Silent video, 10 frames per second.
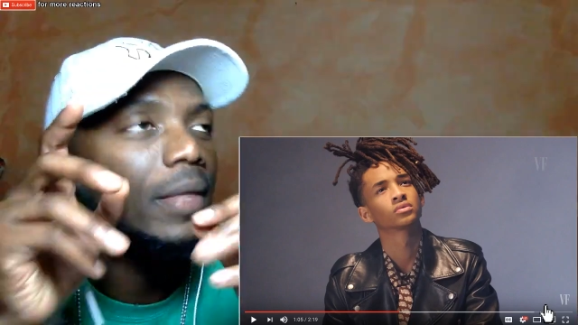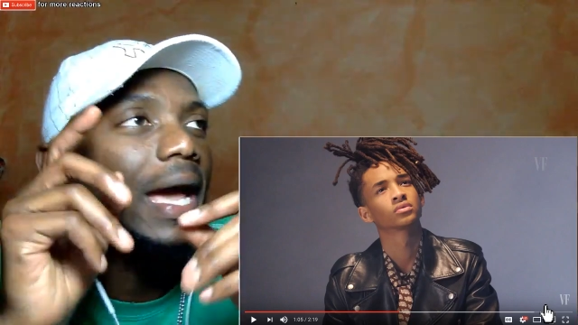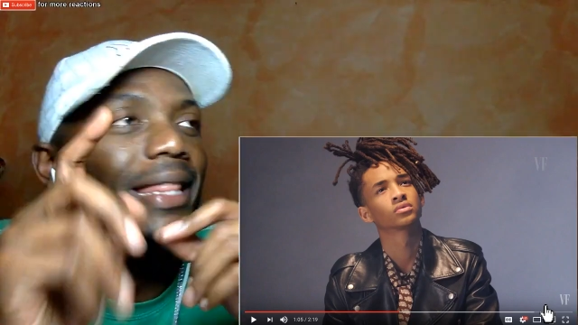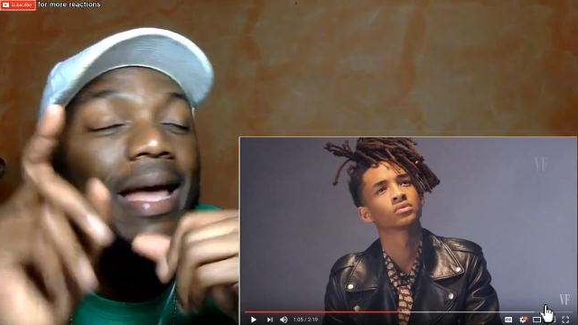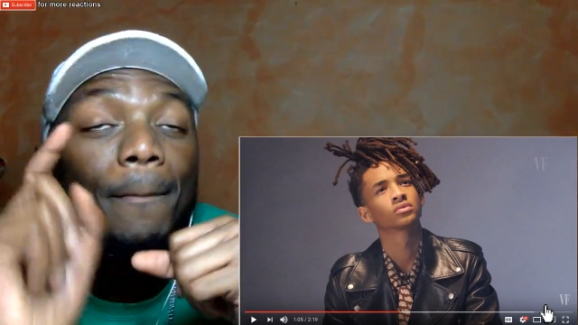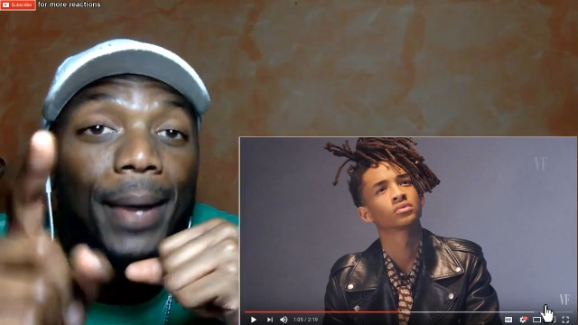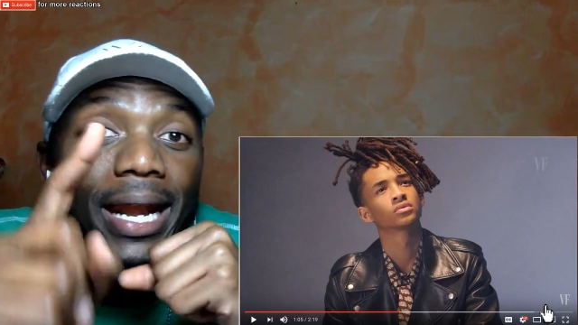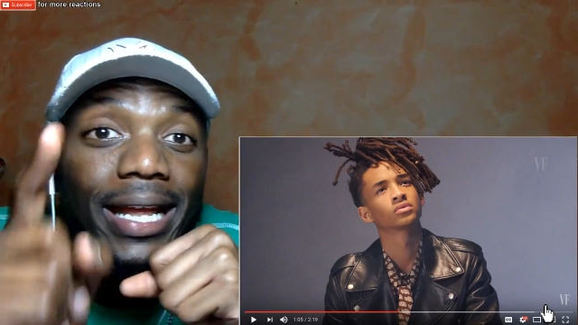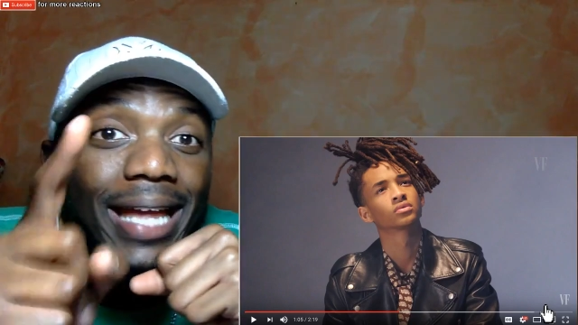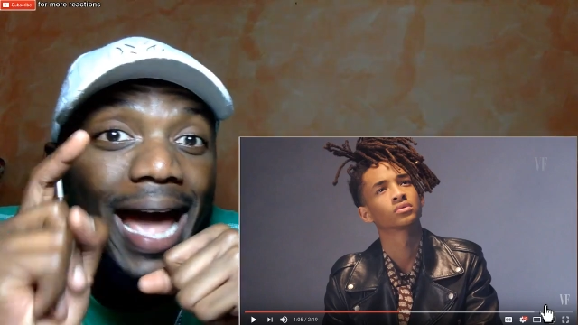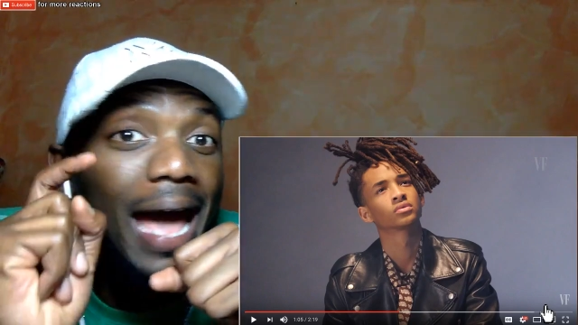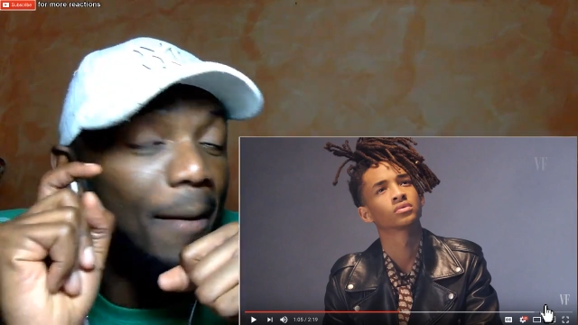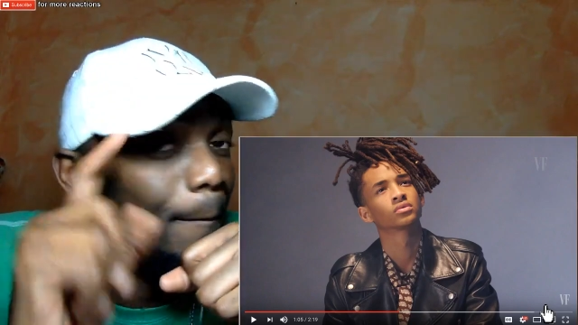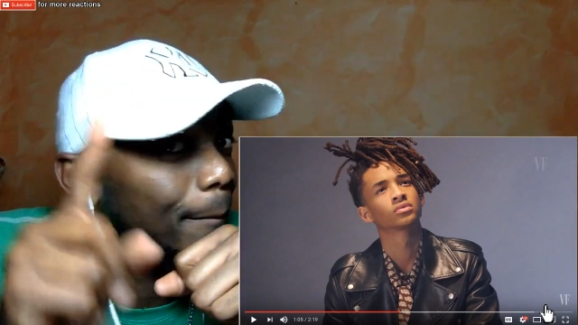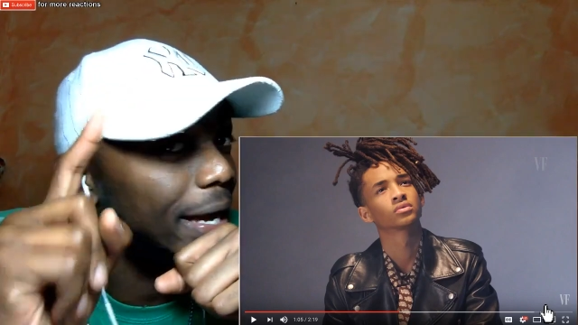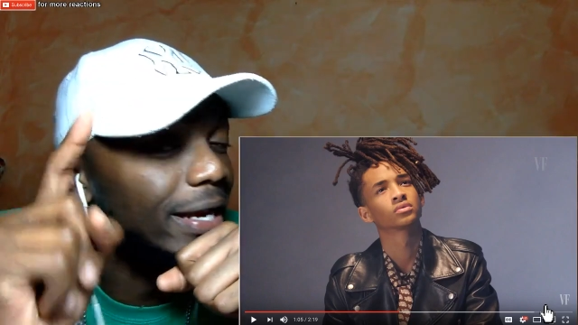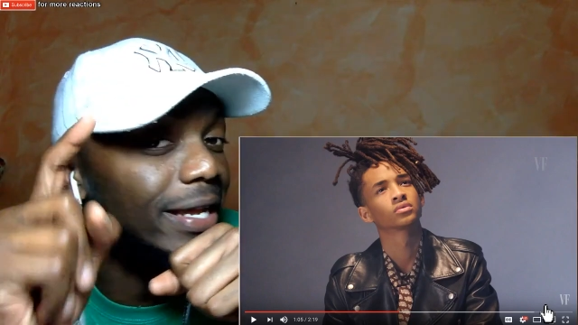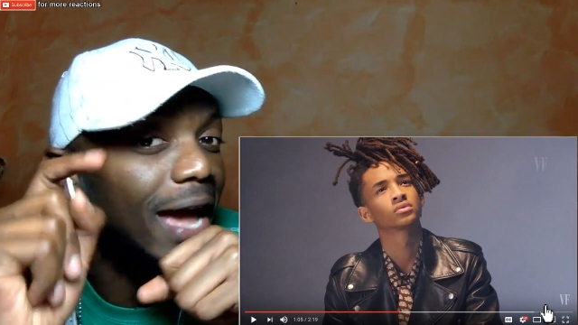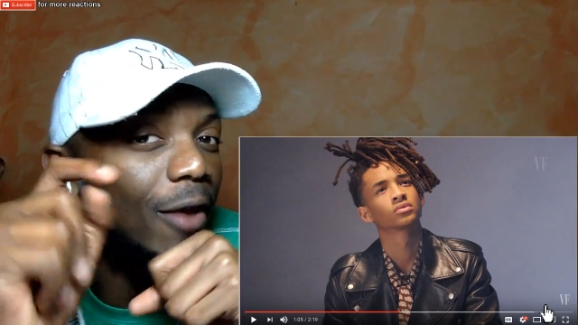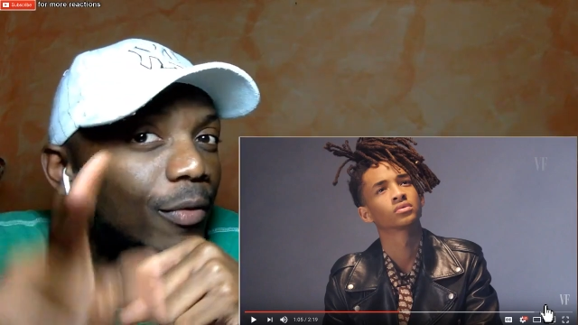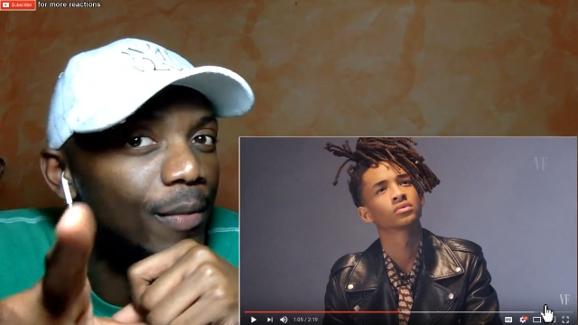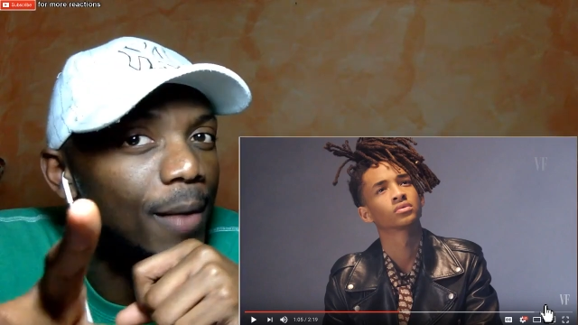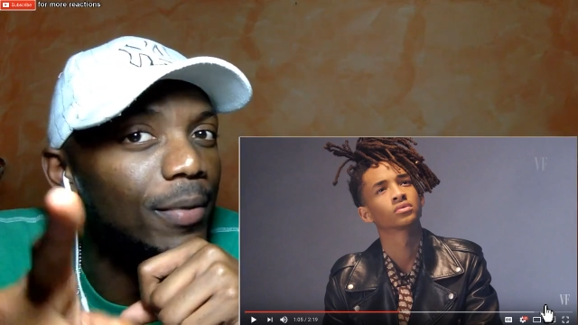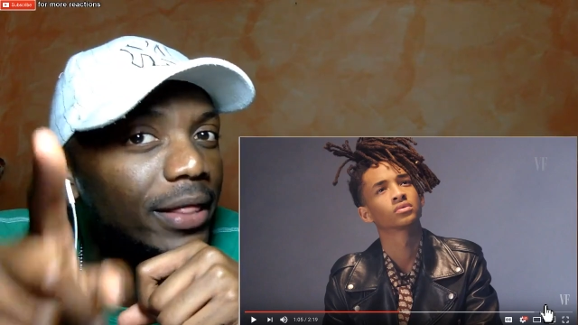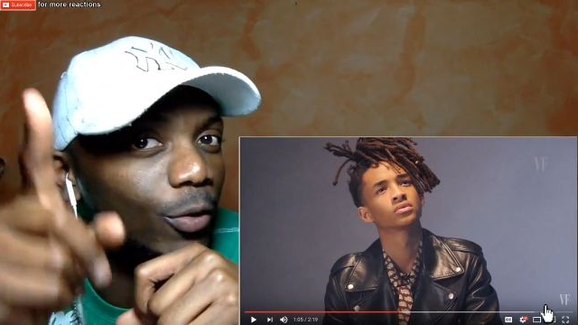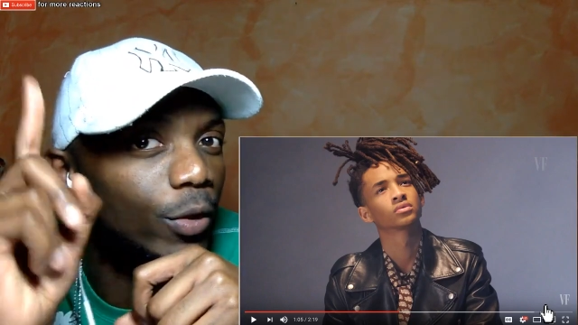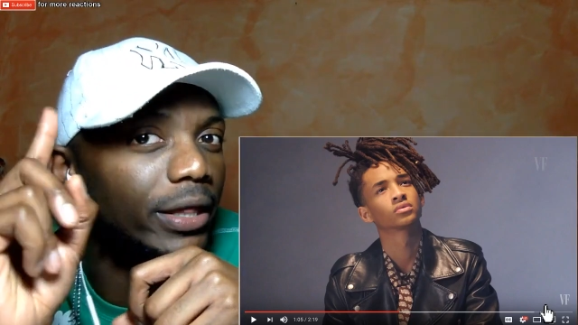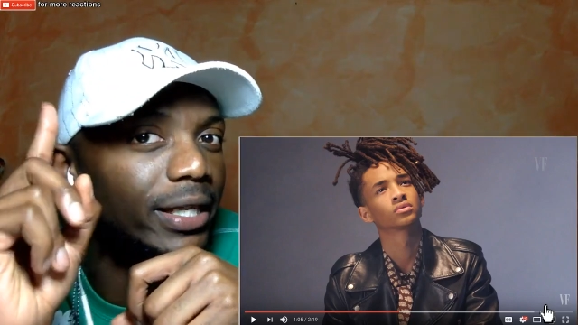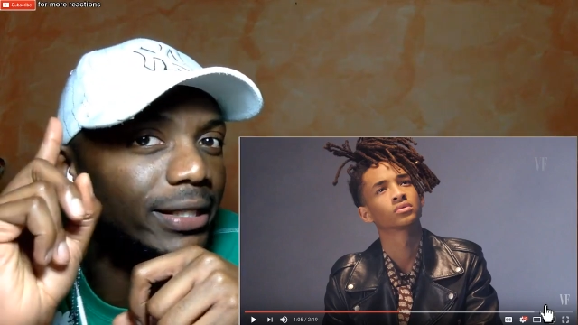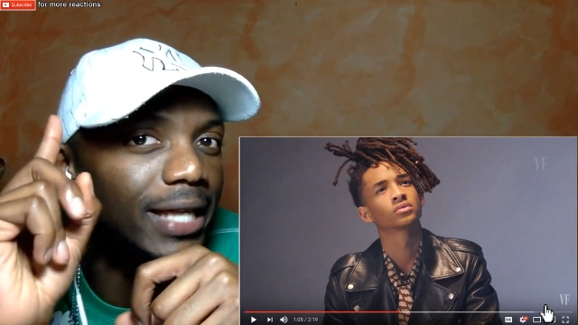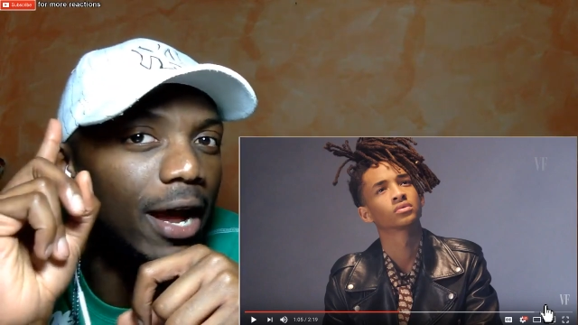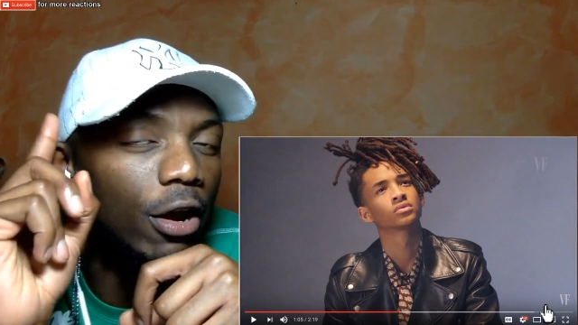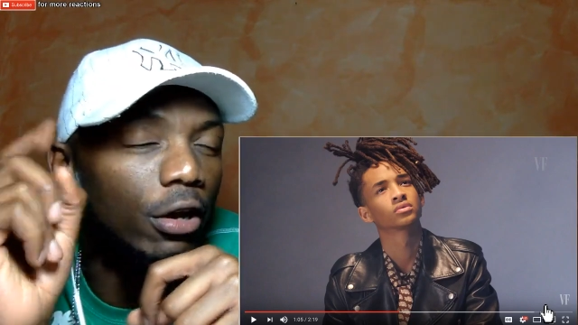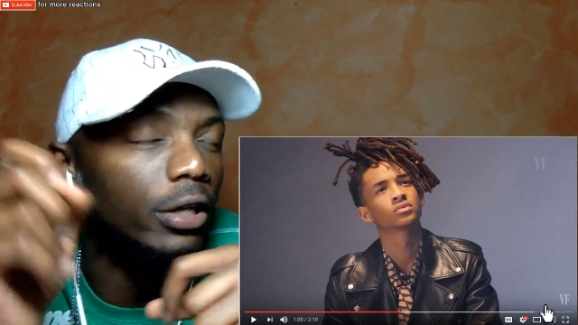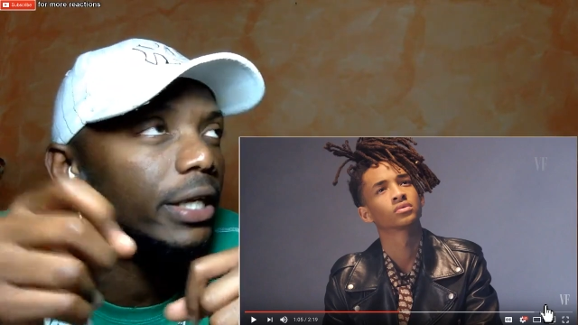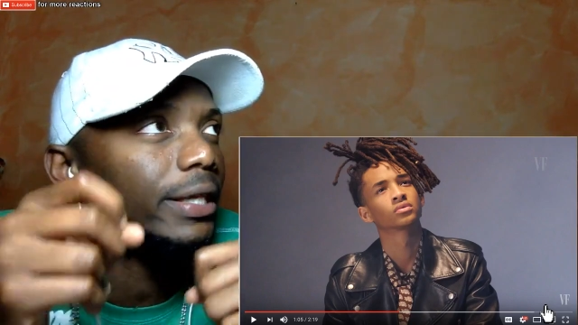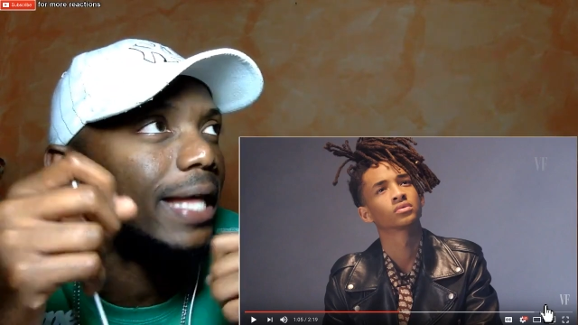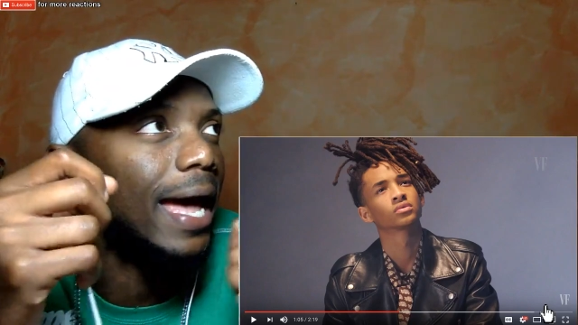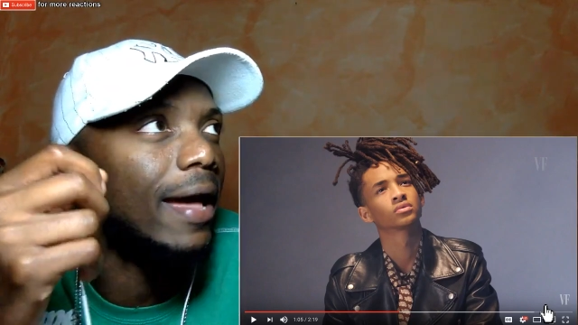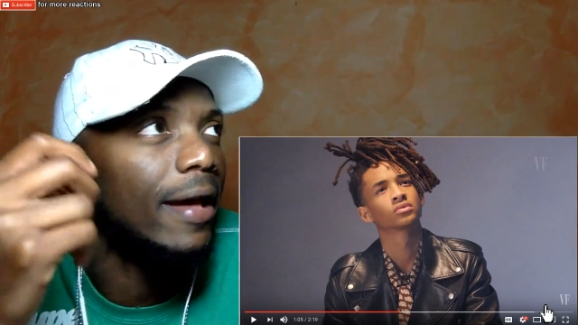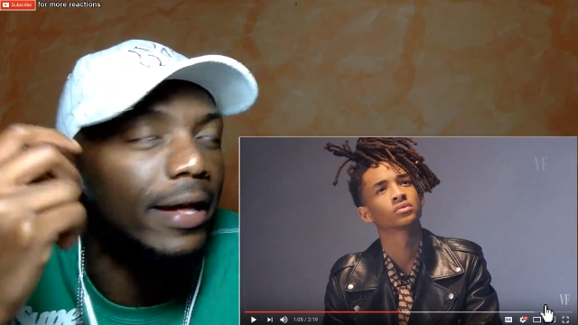Speaker 1: And then better yet, remember the one he said earlier that